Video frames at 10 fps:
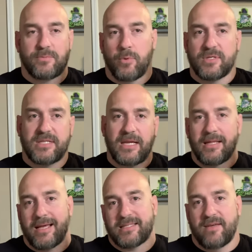We'll see.
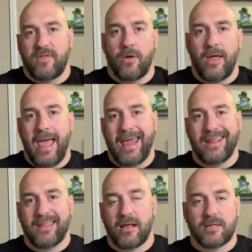Like I said, if they don't add
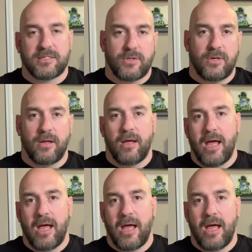anything else to it,